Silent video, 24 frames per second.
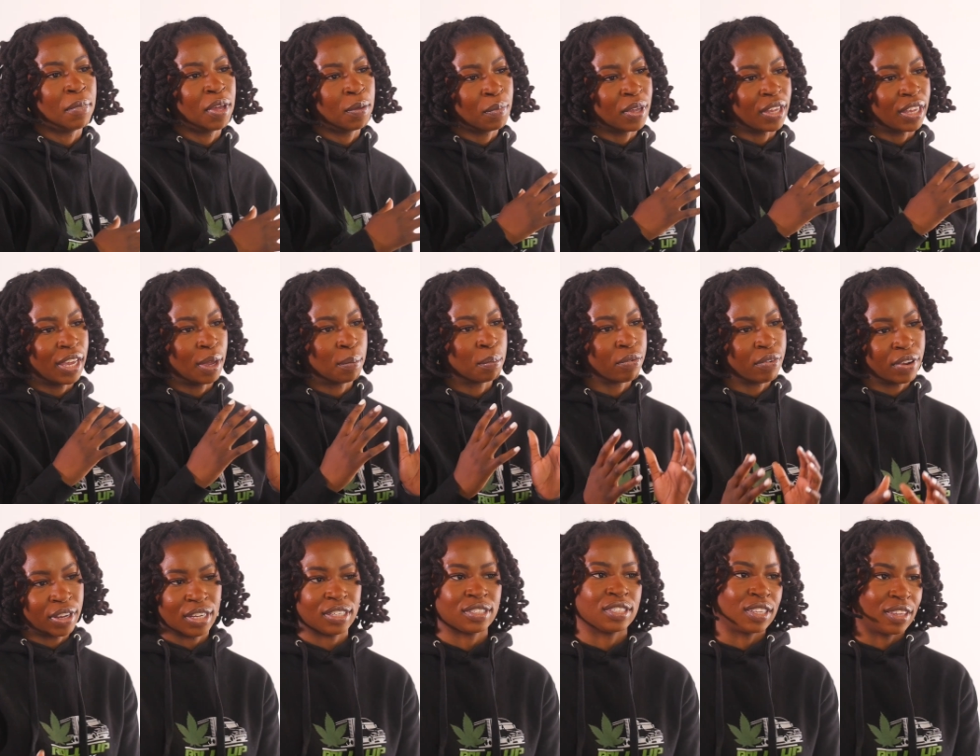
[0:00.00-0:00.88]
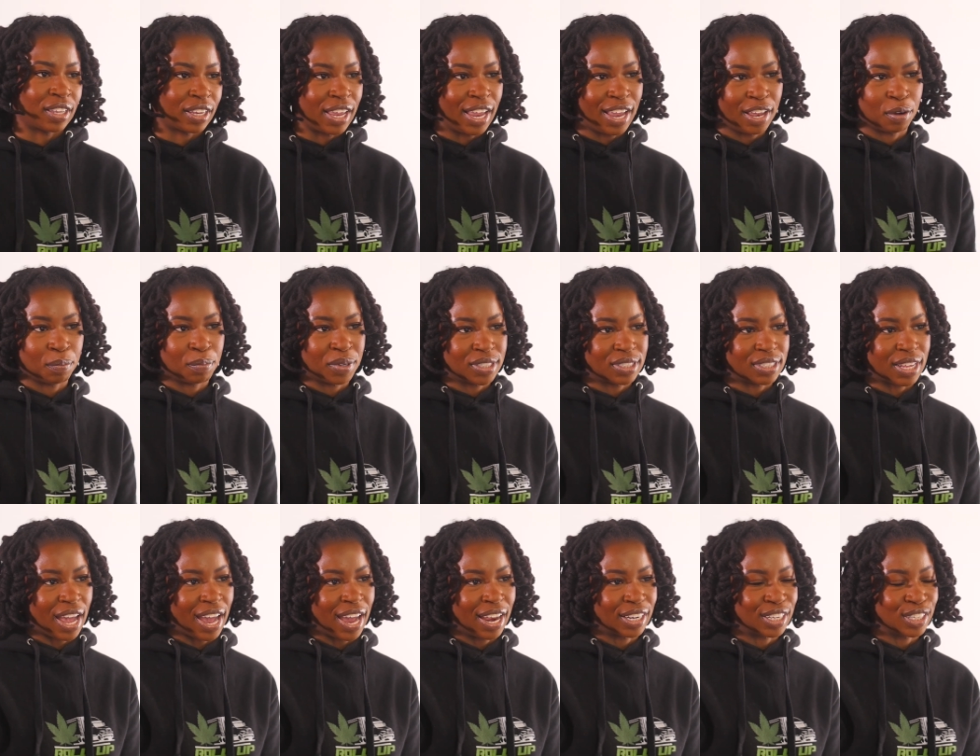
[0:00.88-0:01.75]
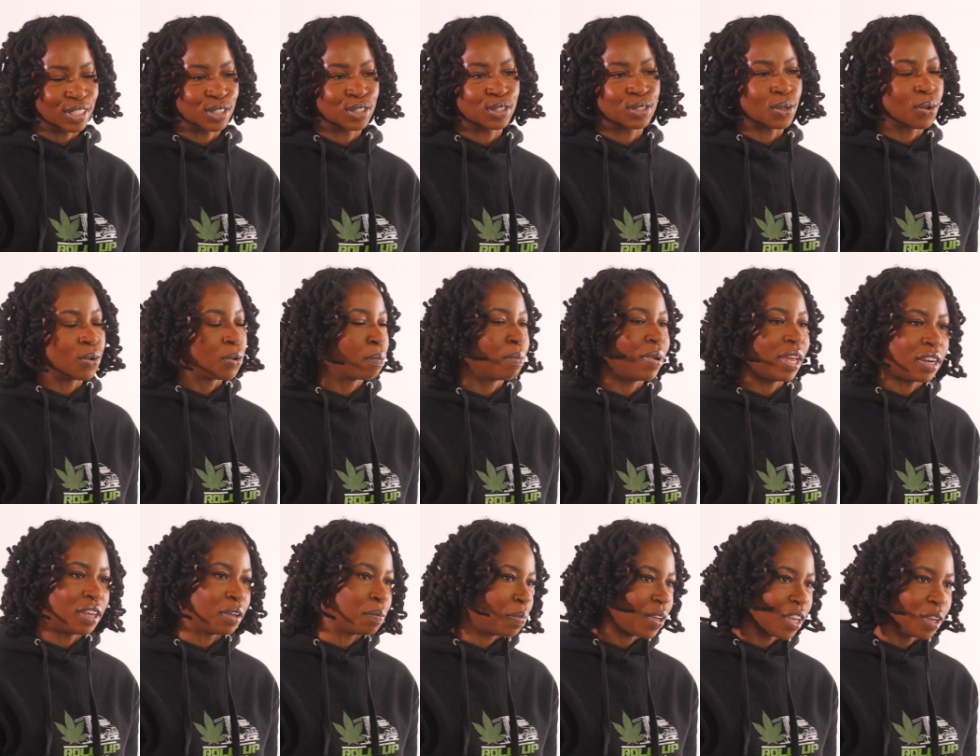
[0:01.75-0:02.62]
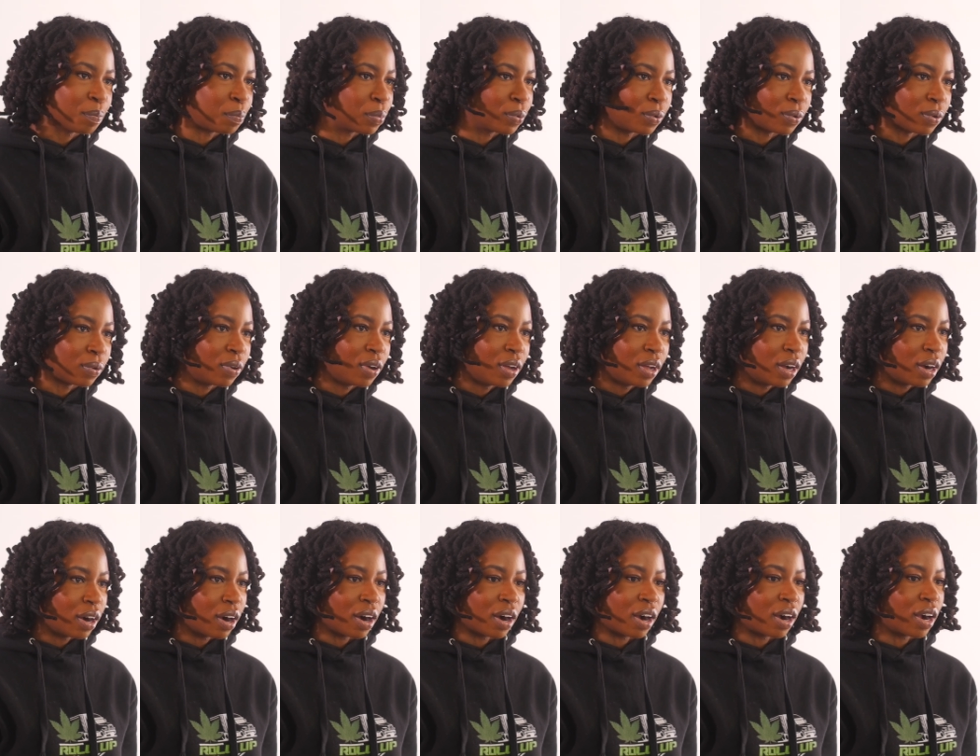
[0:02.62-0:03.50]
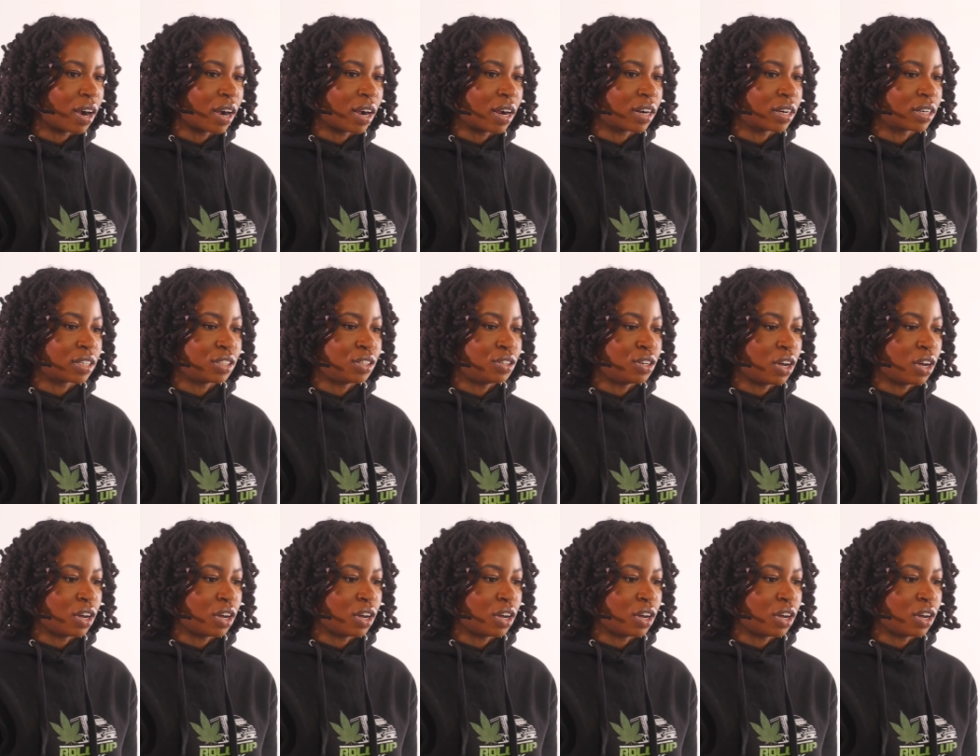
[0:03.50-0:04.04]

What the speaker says: mimic and bring it to the cannabis side, because so many people are,